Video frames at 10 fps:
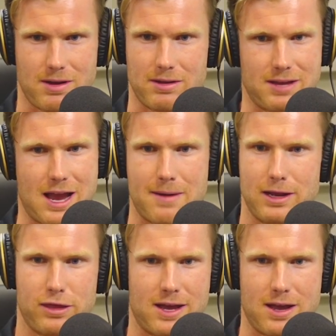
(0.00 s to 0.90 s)
Uh, how
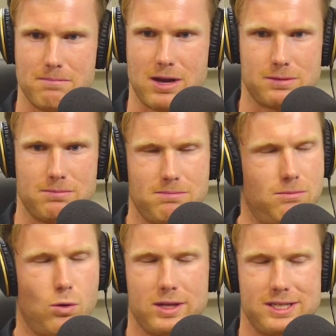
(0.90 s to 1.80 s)
many thousand? Must
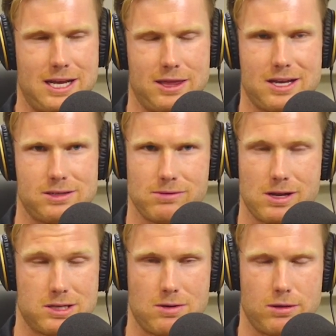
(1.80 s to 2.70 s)
more than ten thousand
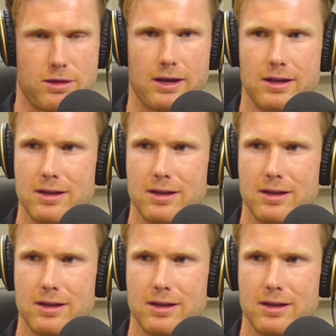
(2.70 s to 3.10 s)
runs, I would think.